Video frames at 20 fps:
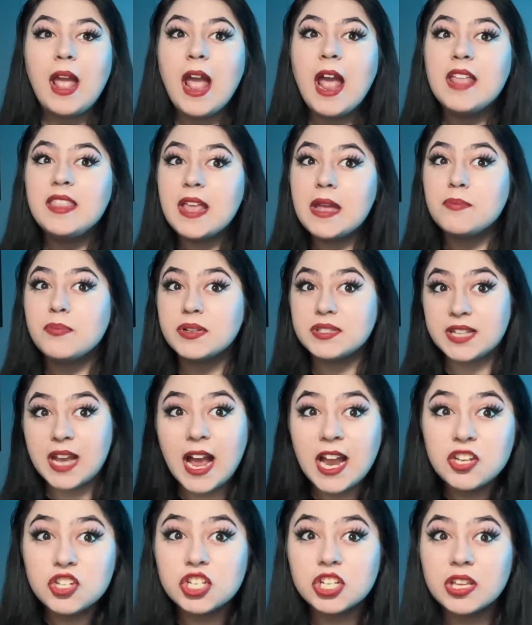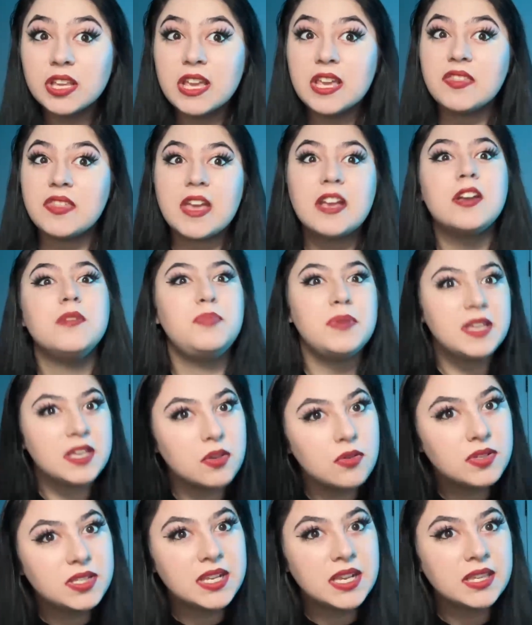And then potentially they could be
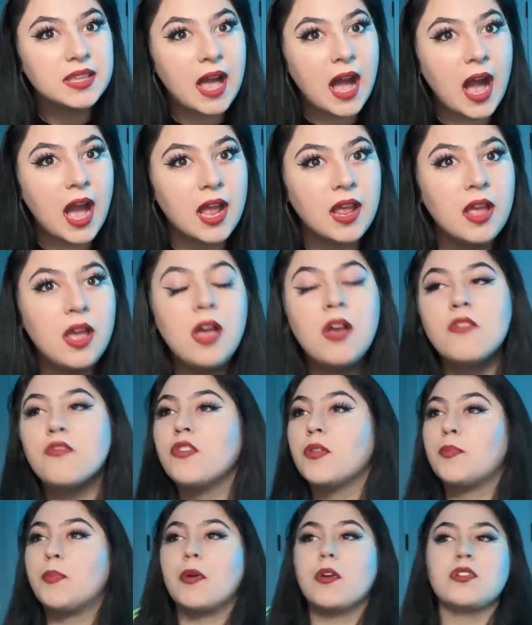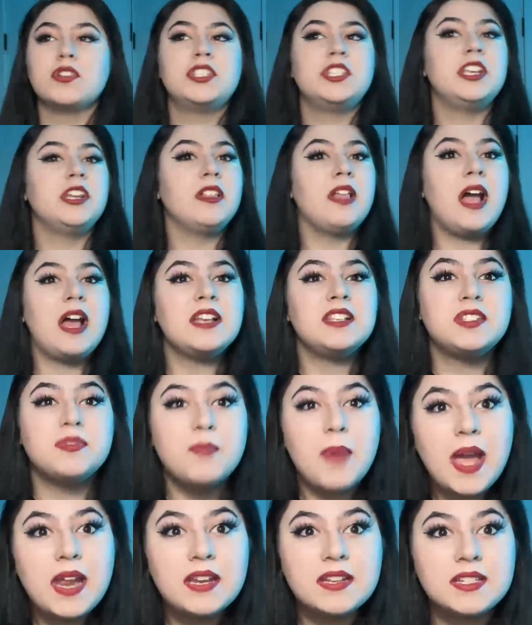using that for personalized
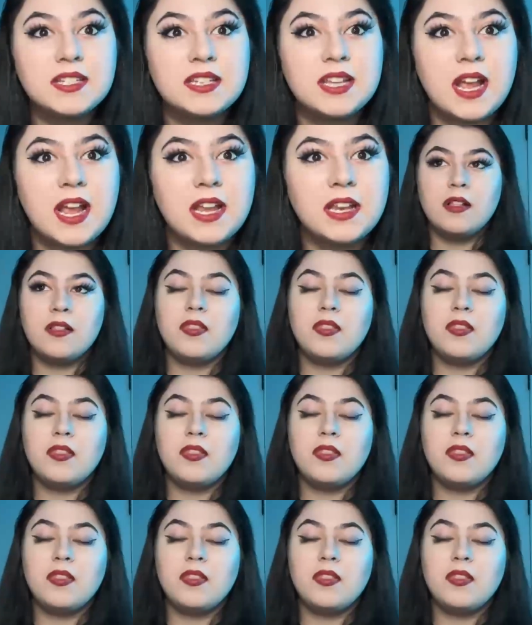medicine.